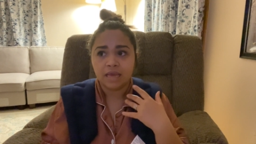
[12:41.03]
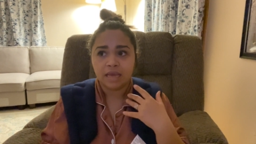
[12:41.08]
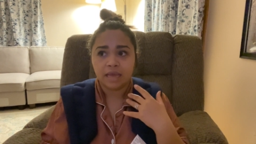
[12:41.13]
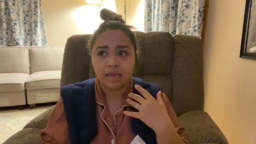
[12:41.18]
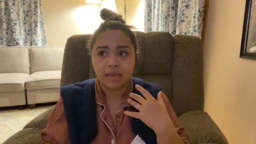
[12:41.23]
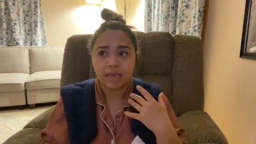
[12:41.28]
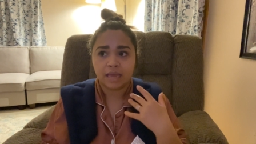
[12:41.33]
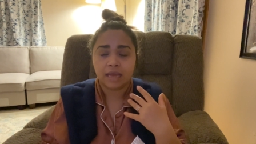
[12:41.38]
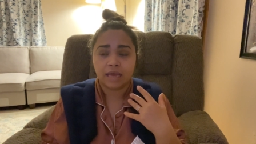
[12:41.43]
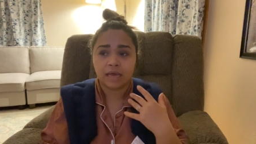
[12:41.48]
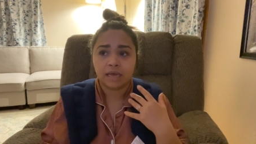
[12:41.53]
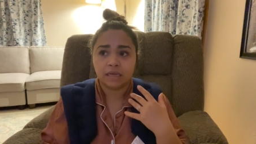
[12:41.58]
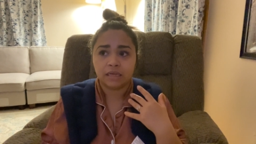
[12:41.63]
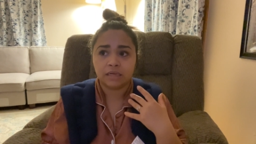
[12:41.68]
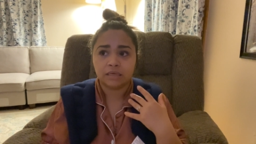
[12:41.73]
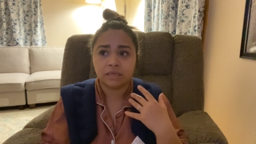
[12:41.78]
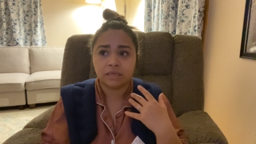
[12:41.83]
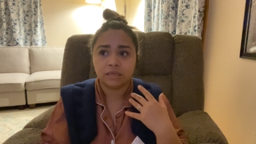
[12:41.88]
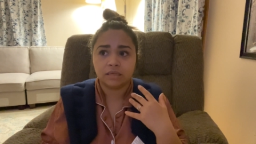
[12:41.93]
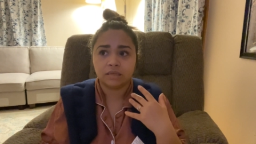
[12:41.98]

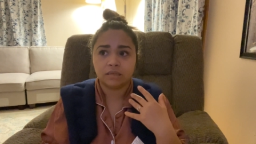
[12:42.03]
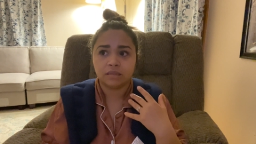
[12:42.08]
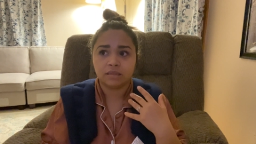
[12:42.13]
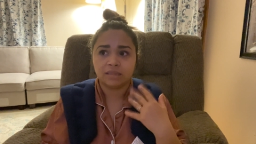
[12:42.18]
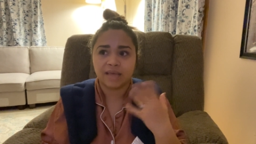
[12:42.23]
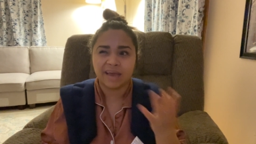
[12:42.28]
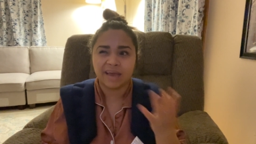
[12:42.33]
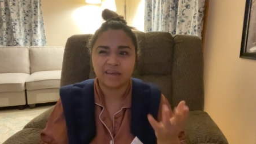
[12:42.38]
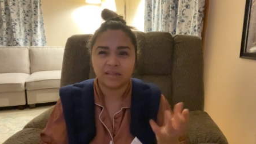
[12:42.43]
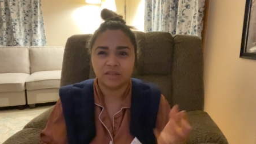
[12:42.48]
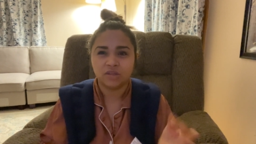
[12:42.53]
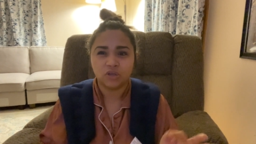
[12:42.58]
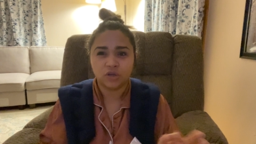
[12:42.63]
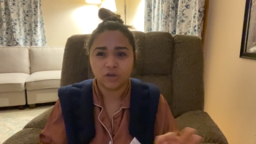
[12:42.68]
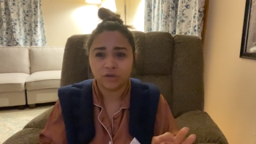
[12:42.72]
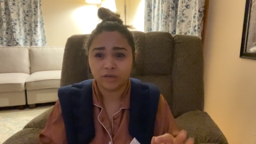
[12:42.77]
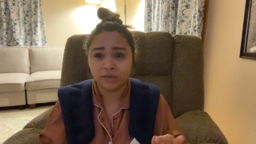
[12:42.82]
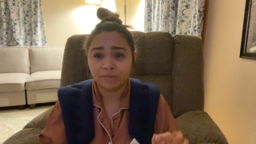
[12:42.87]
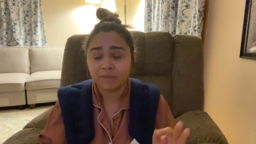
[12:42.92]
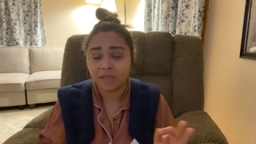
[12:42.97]
And that
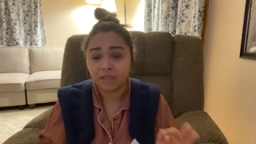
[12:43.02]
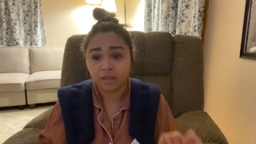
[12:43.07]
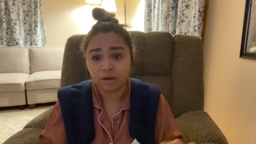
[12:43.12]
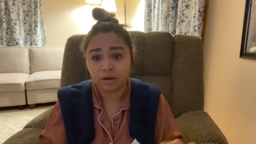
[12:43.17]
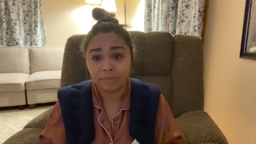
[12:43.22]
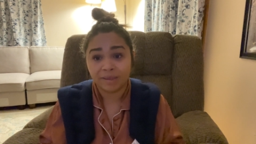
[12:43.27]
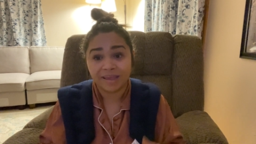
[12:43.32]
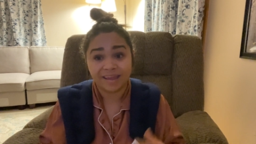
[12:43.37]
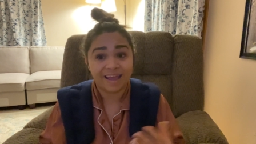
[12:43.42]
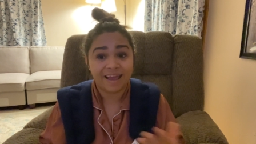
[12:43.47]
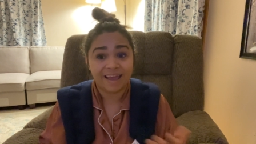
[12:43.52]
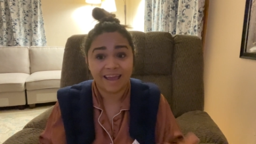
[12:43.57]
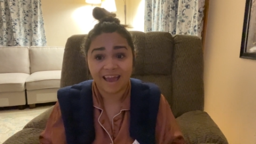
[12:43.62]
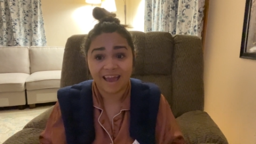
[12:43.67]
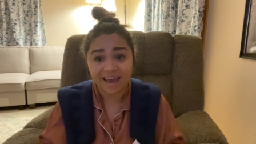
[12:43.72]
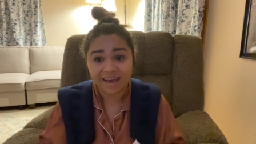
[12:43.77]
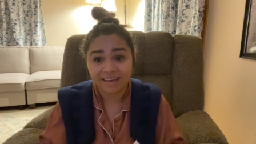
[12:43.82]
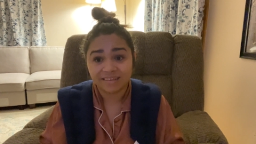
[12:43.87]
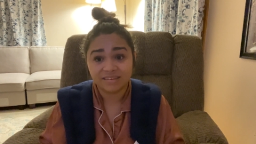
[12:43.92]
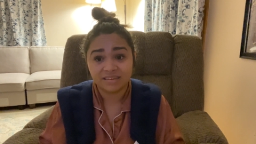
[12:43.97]
concerned me a little bit. I
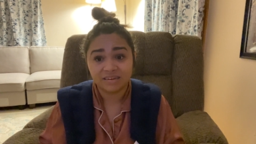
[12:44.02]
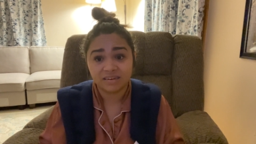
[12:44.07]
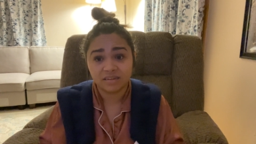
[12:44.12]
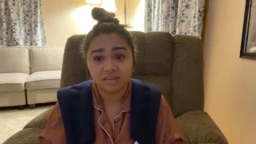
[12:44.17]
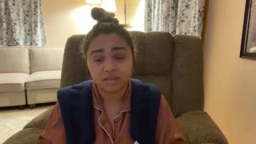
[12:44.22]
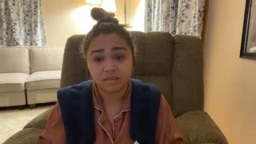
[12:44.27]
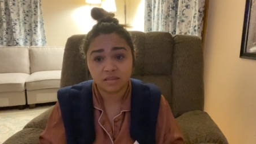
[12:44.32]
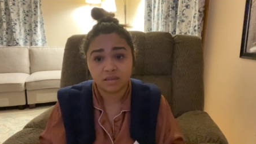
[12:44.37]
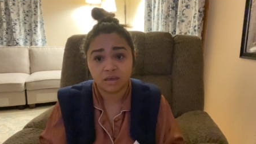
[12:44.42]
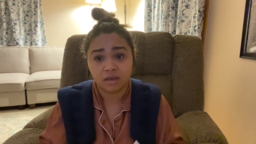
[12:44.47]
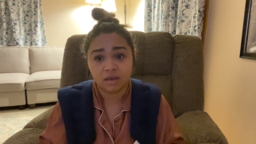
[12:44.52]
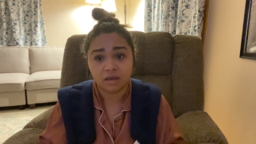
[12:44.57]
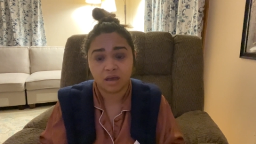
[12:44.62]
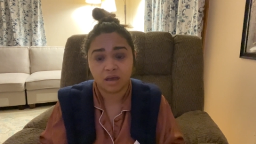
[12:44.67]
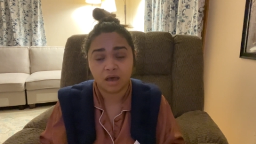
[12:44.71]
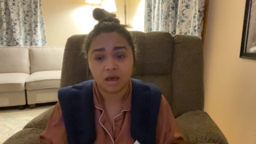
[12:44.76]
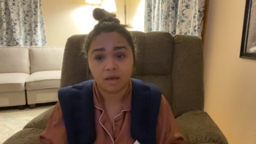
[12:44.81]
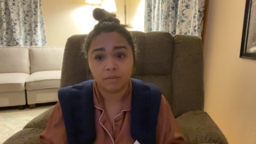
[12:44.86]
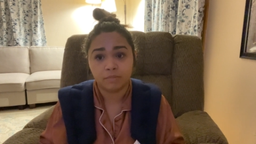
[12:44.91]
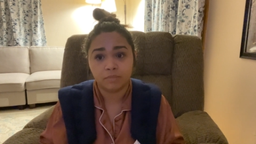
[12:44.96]
asked the
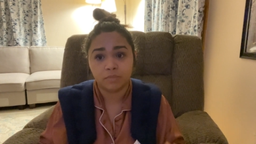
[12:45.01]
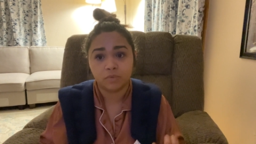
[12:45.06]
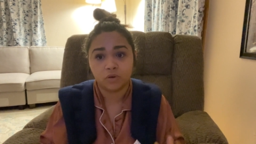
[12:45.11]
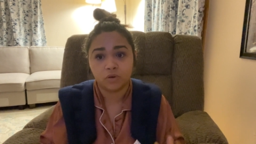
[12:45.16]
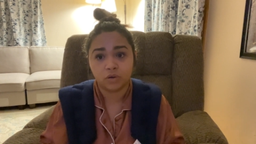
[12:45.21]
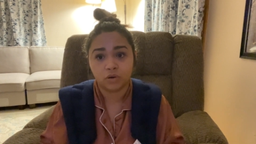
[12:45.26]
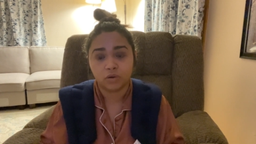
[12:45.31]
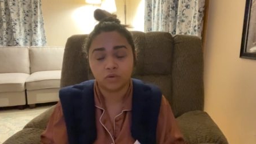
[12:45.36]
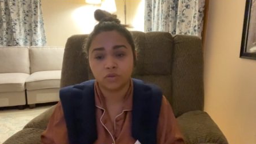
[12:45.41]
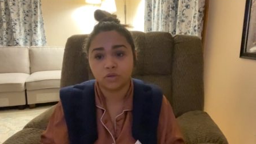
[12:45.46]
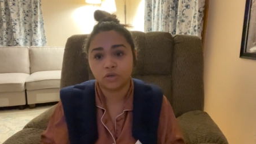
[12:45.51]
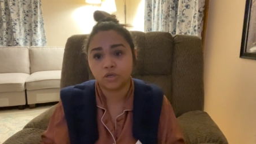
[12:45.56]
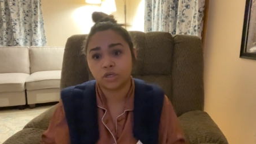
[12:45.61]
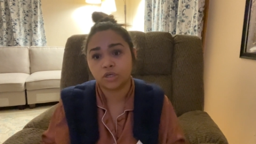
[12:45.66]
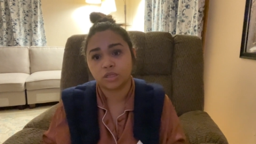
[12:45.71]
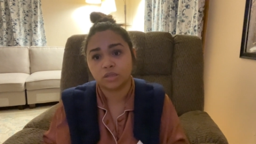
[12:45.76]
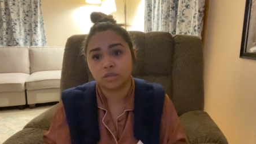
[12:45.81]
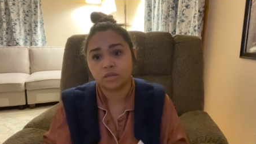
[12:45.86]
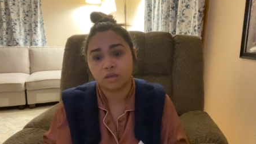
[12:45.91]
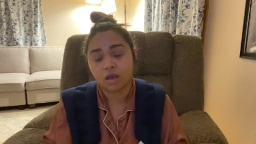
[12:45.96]

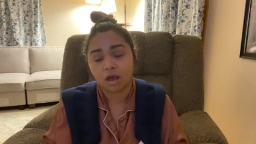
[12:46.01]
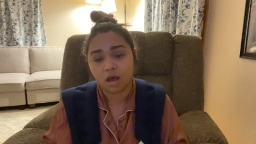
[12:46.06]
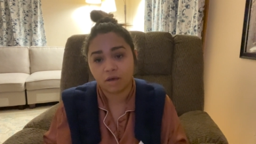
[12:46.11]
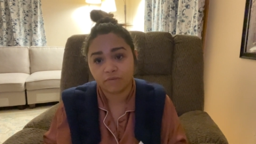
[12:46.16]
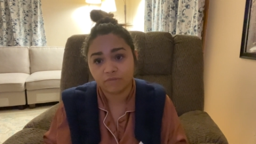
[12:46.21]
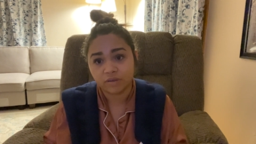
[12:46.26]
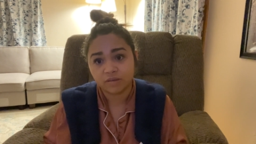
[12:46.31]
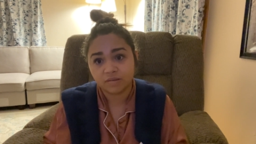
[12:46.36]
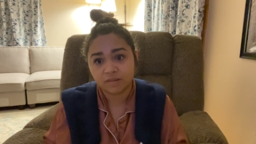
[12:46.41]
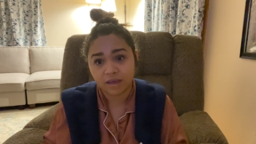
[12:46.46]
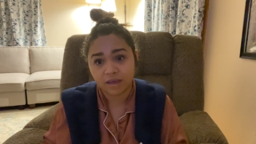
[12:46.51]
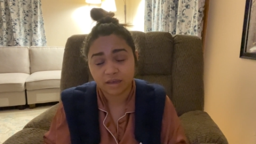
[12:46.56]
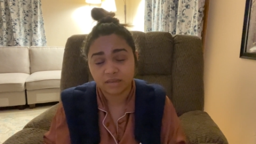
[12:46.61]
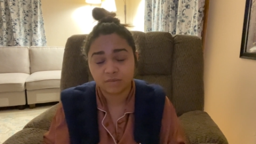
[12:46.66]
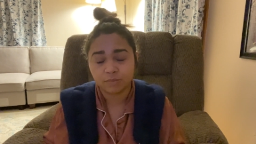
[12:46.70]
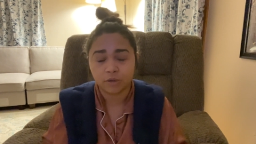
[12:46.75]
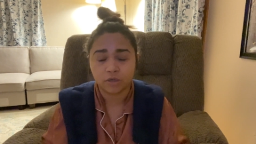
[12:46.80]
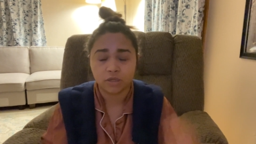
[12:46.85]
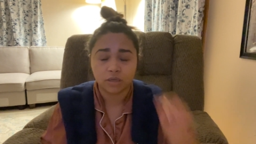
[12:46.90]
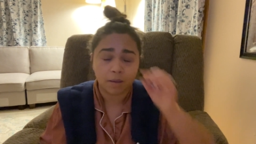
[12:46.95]
neurosurgeon's office, the
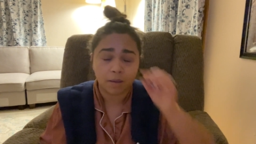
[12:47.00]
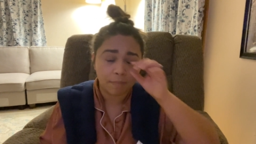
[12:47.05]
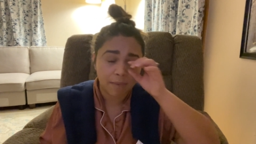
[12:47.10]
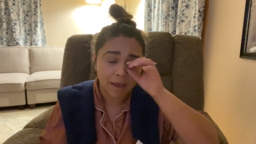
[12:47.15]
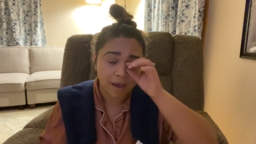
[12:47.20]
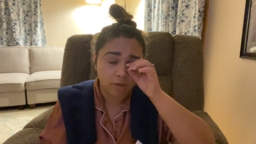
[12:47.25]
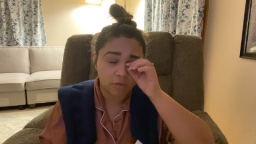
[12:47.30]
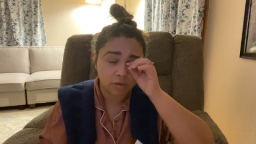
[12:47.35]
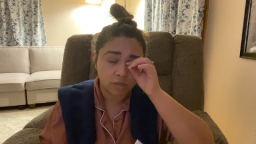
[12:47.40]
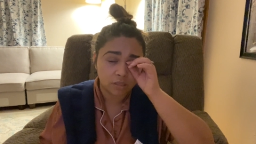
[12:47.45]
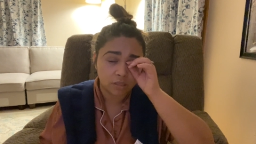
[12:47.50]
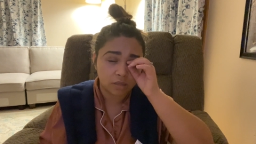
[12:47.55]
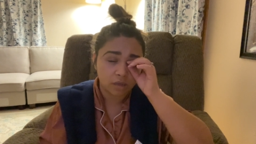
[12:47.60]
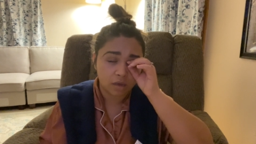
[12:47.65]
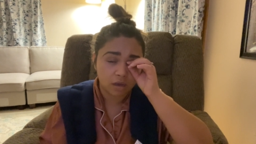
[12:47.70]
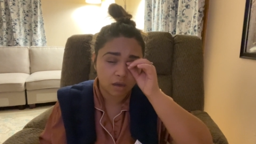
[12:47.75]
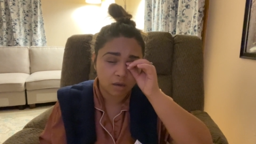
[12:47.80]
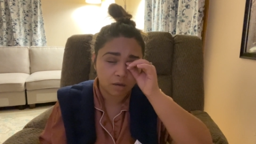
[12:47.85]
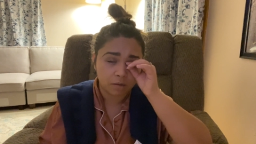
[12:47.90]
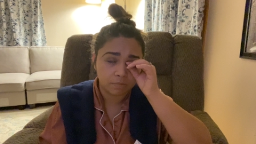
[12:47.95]
experts, about
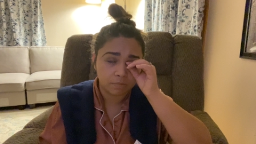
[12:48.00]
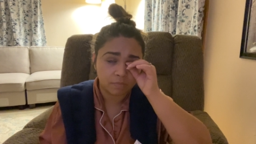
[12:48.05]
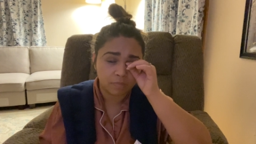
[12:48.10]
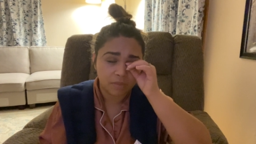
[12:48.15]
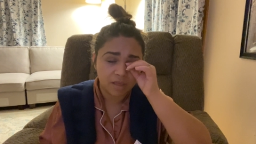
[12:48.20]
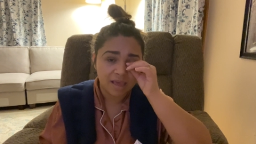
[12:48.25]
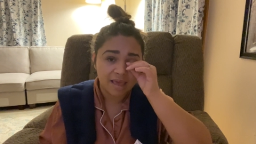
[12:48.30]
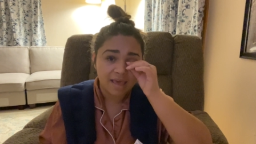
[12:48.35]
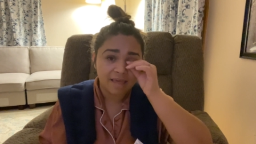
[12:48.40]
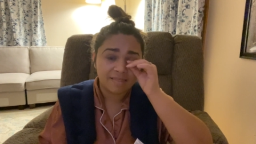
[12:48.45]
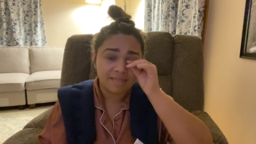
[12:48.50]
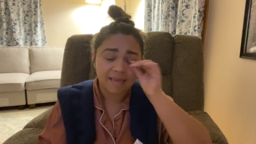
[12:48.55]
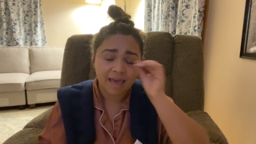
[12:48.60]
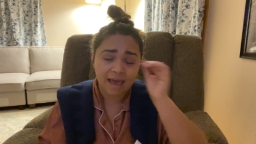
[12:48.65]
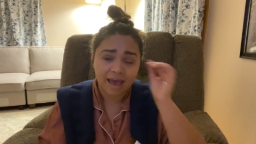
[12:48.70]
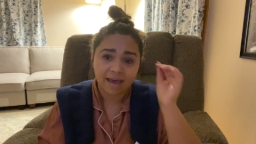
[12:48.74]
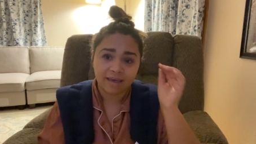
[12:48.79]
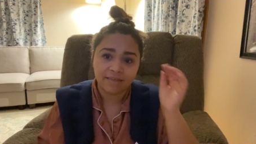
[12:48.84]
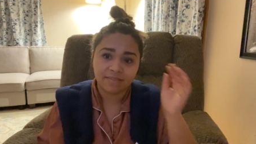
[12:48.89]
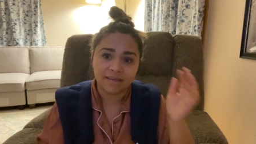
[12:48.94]

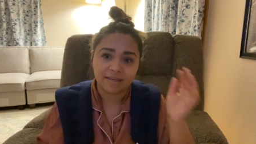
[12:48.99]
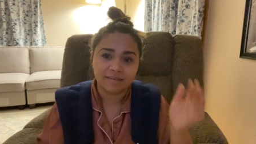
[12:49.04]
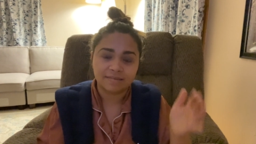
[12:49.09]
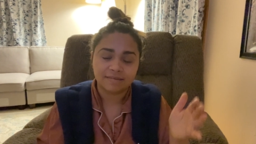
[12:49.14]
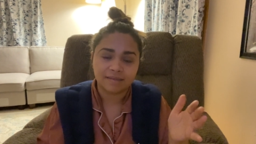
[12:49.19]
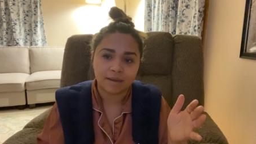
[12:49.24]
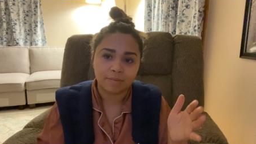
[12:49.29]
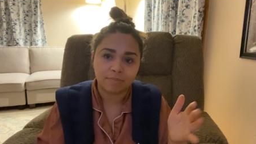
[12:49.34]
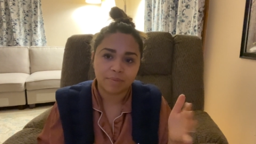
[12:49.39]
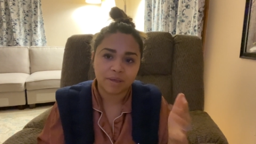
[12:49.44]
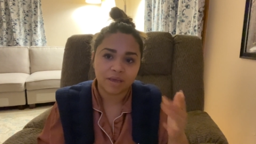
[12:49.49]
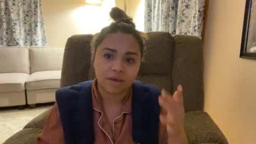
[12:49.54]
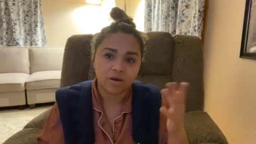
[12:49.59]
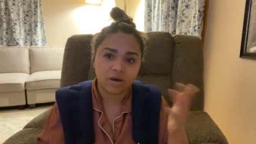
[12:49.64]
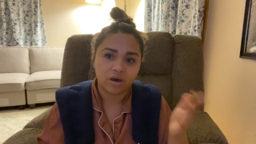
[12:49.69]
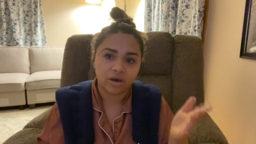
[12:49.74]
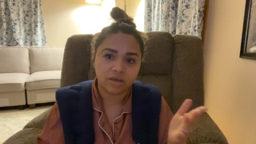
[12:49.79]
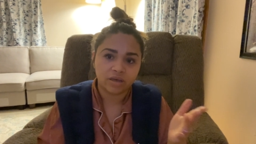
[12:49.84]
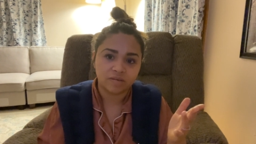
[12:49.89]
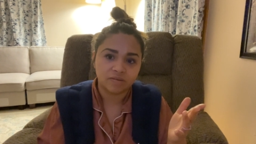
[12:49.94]
that, and they said
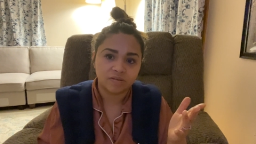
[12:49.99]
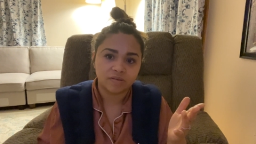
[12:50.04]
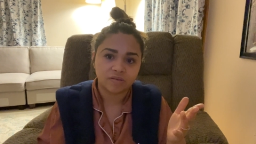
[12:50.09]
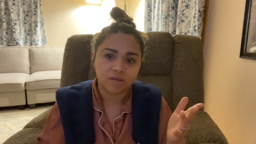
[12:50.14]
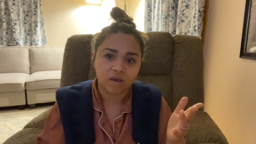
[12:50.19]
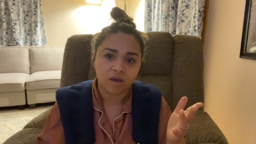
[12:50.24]
because